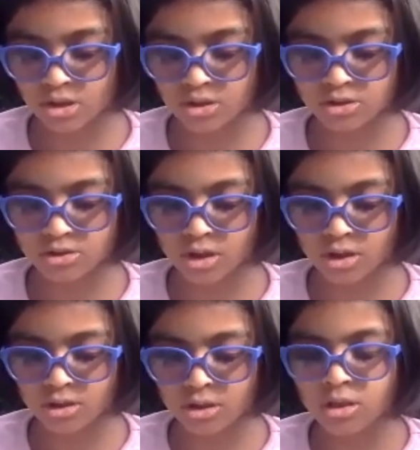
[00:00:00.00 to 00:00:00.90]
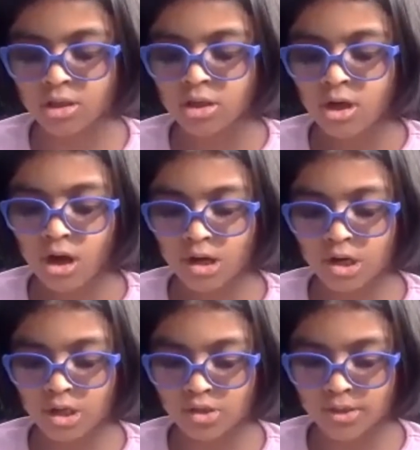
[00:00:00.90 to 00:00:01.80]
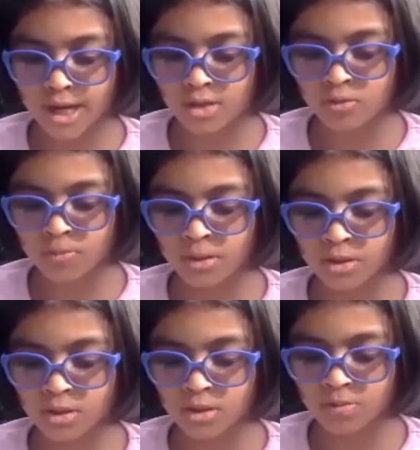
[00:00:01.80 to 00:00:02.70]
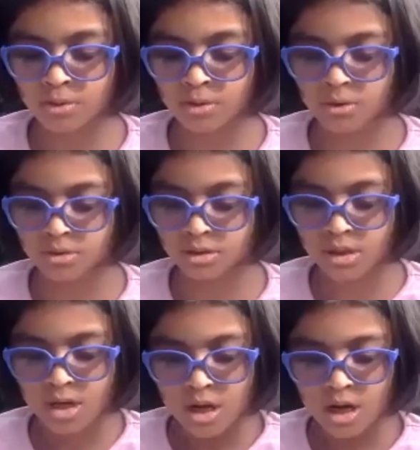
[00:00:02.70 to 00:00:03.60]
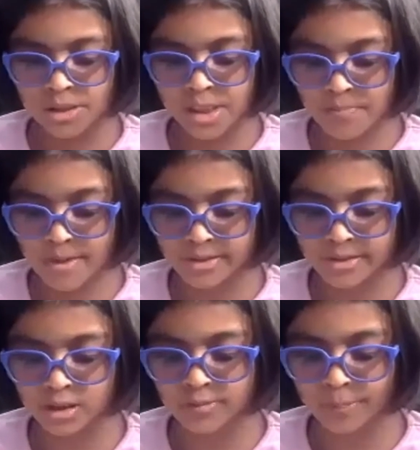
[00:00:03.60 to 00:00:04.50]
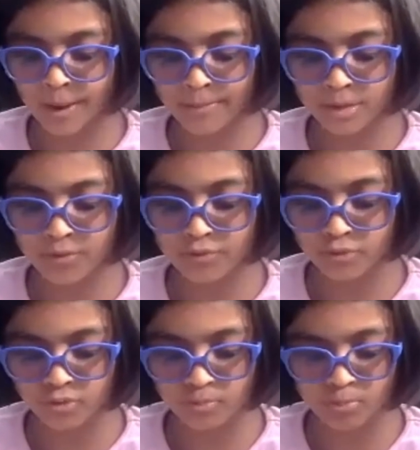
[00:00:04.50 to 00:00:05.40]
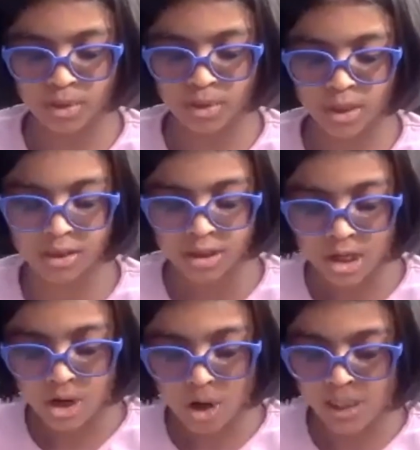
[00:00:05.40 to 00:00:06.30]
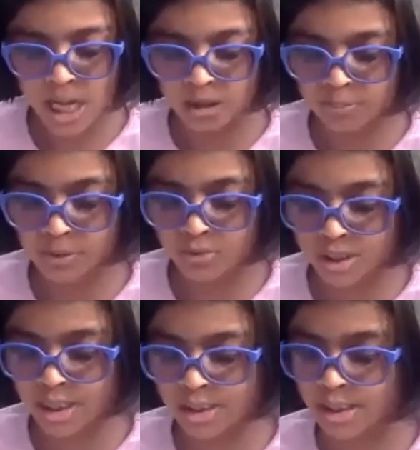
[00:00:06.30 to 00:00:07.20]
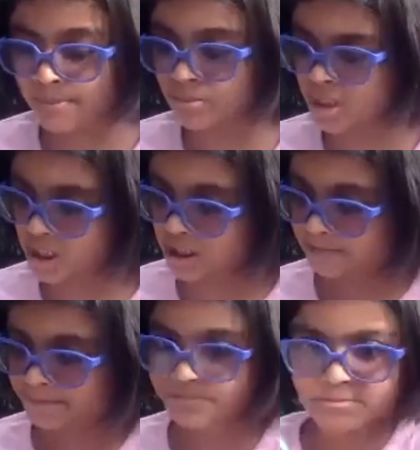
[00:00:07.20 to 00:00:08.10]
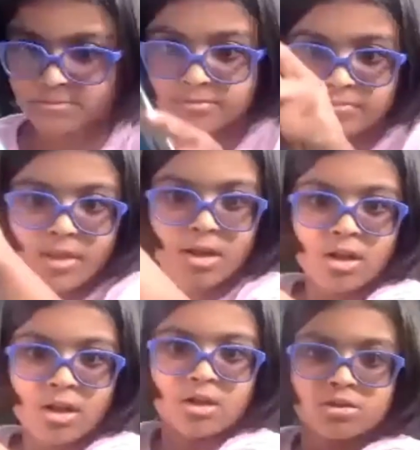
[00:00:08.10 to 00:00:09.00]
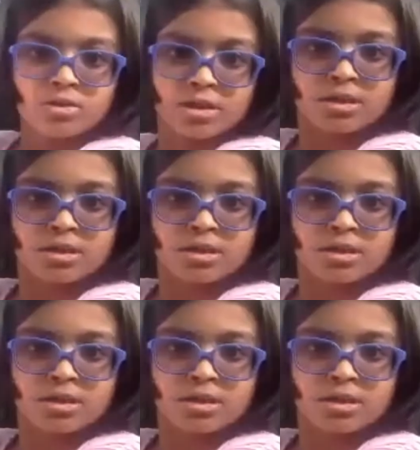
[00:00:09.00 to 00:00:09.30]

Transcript: shorter or contract to pull your bones. Other muscles pump your blood or help you eat and breathe. So this